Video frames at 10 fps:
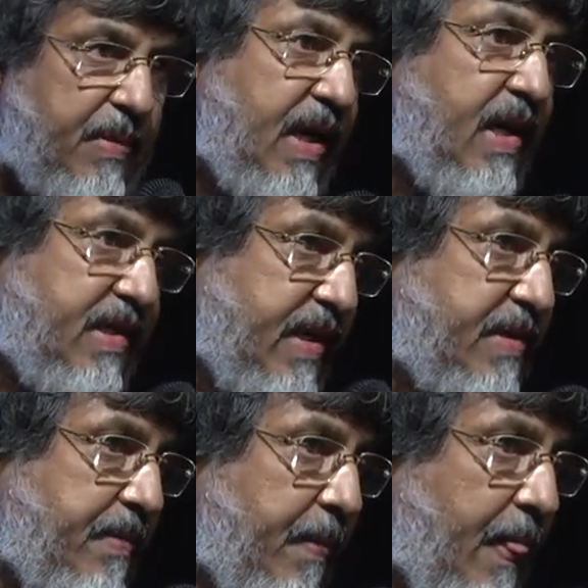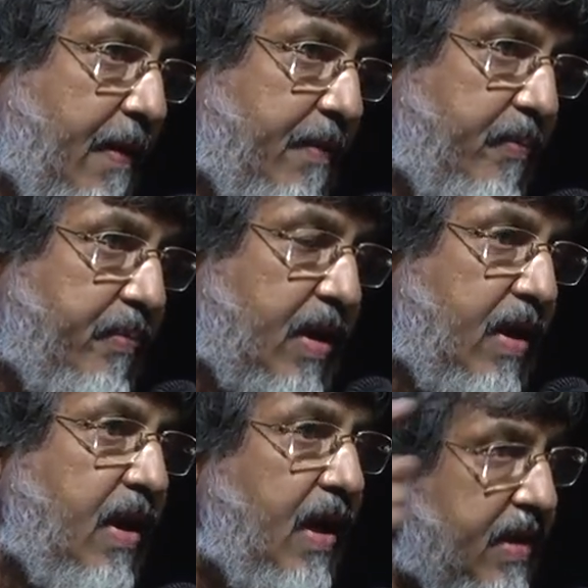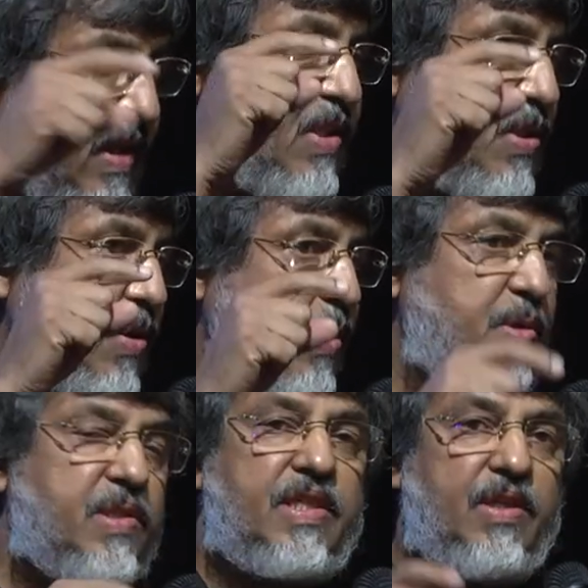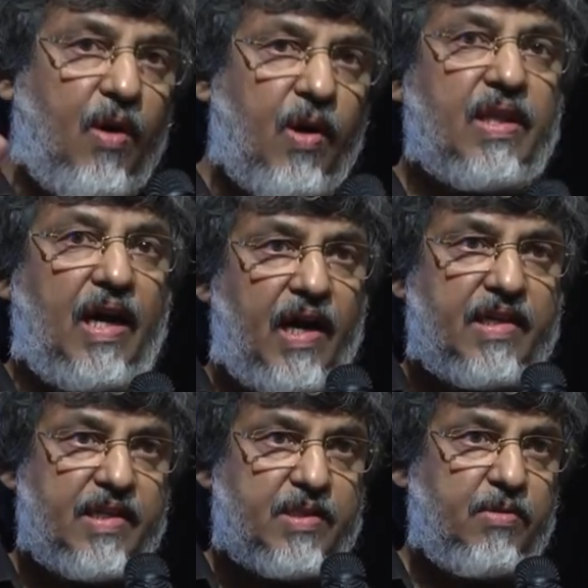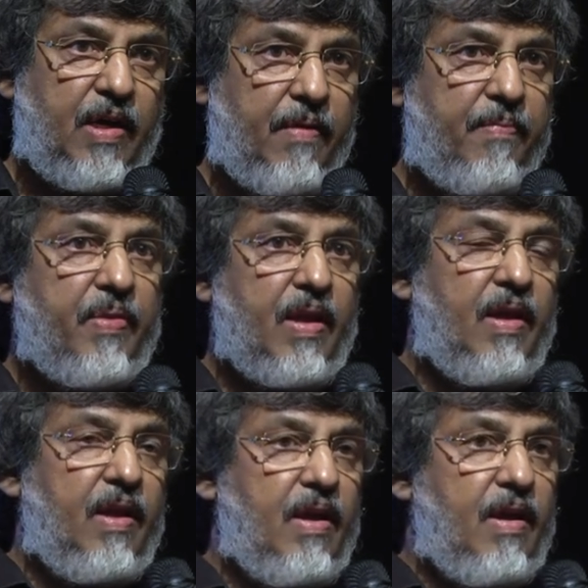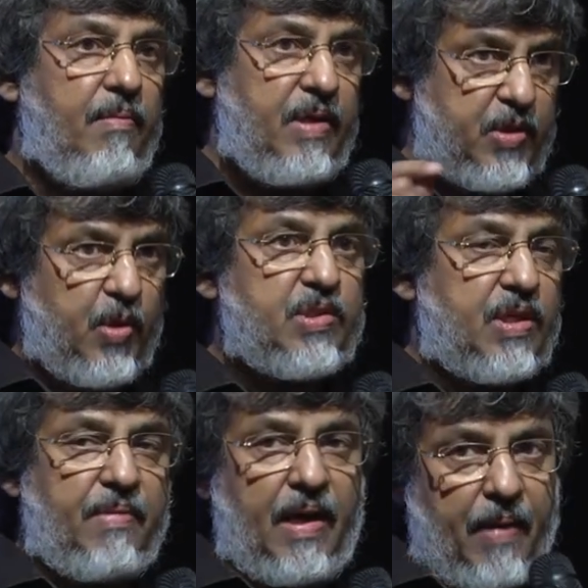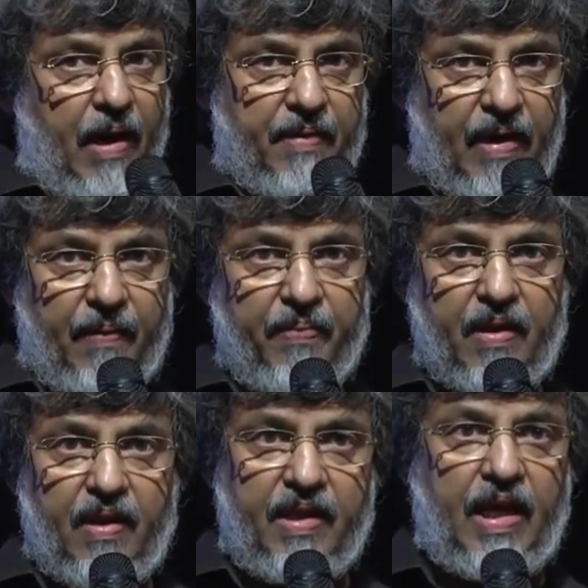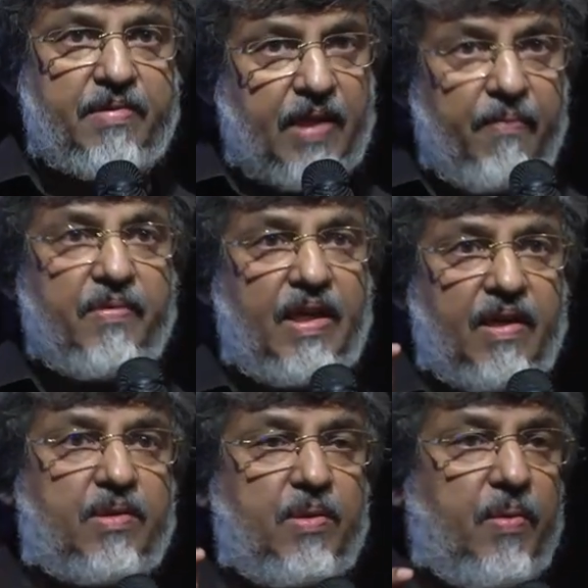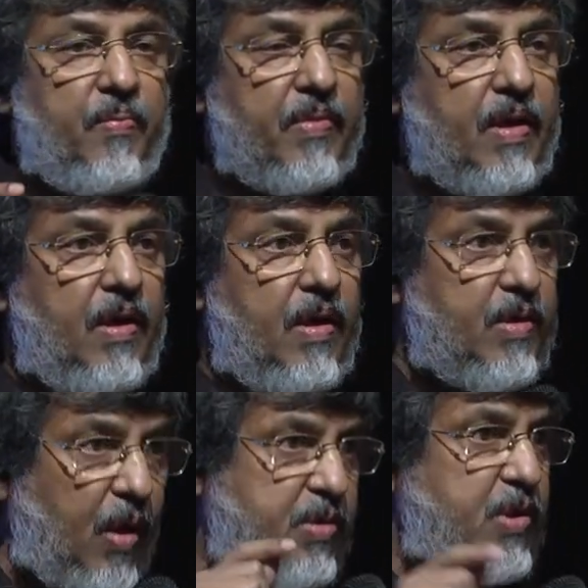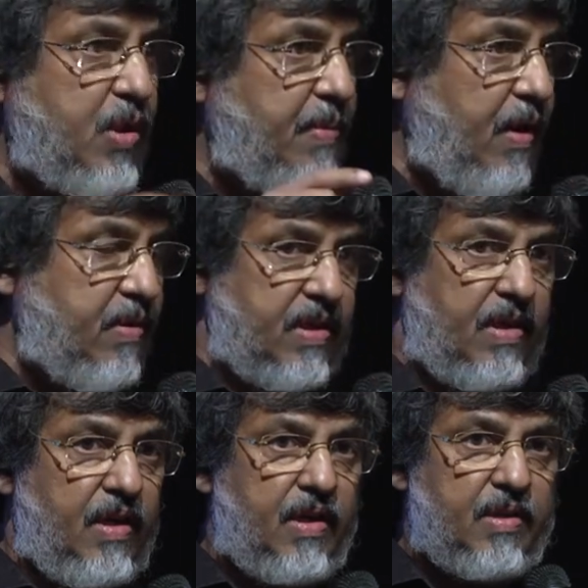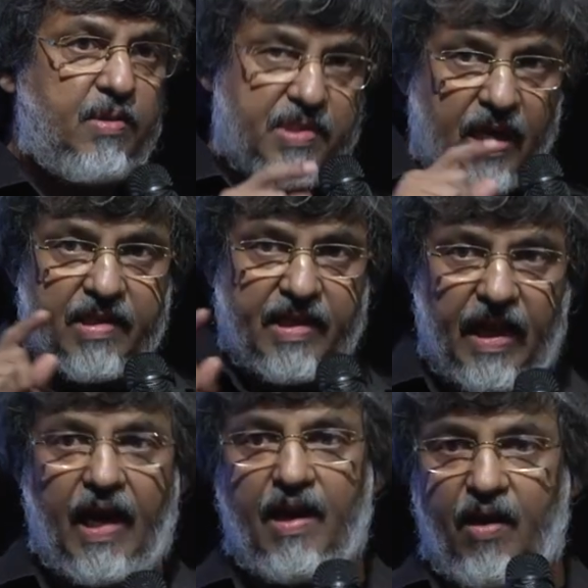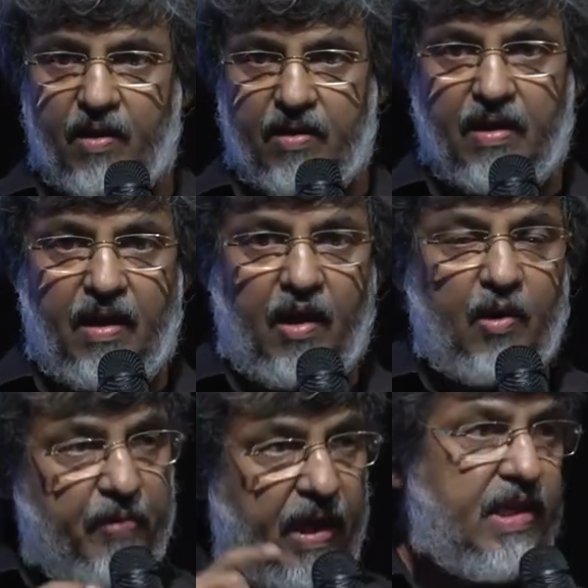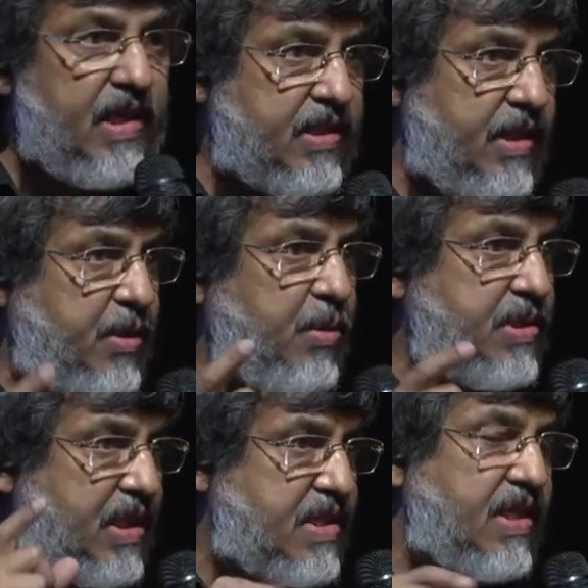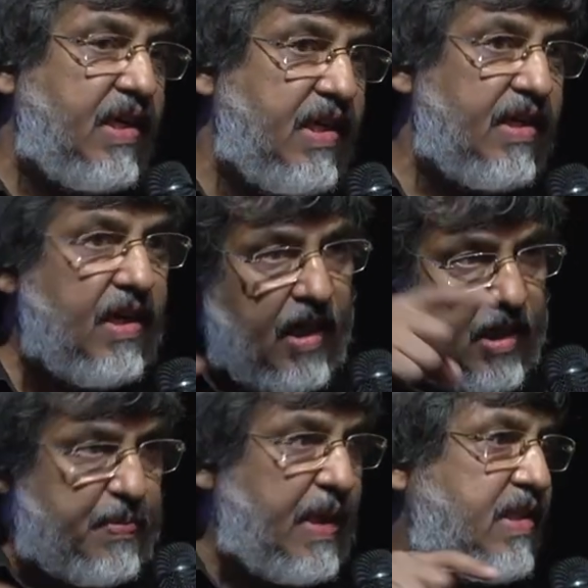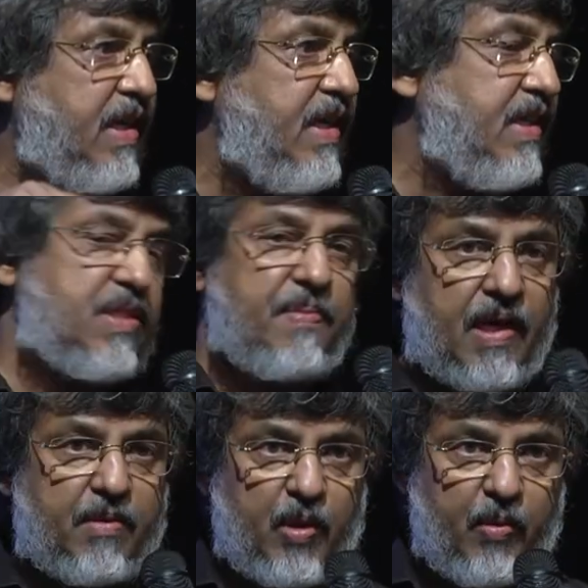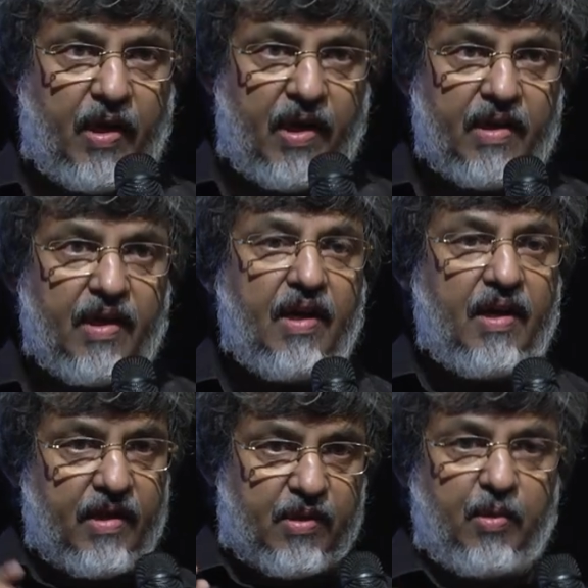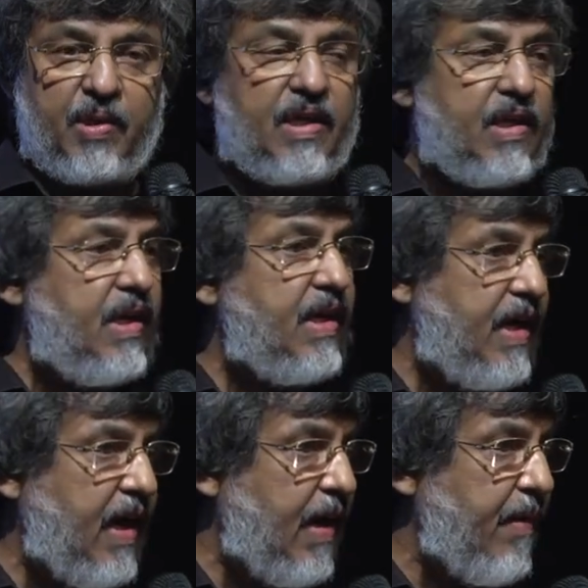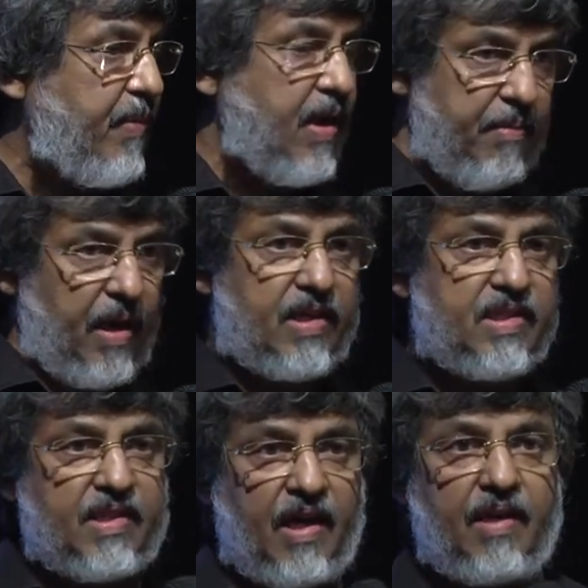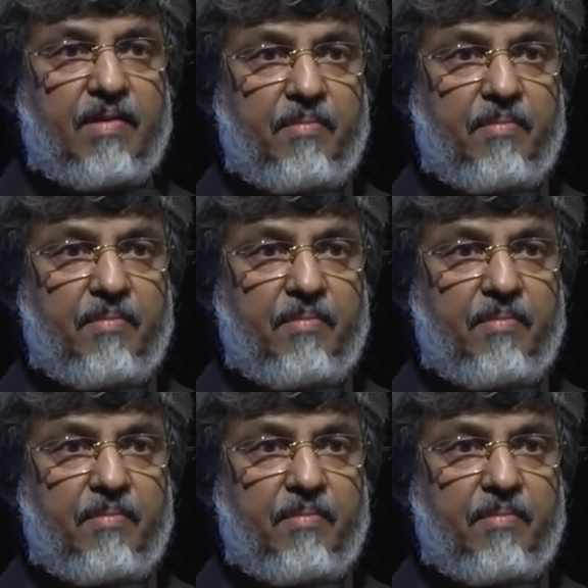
behind it. In this show, you'll see all the artists who have been chosen by Bhavana. They have something to talk to you about, to start a dialogue on various issues concerning, especially in this part of the world, including India, Pakistan,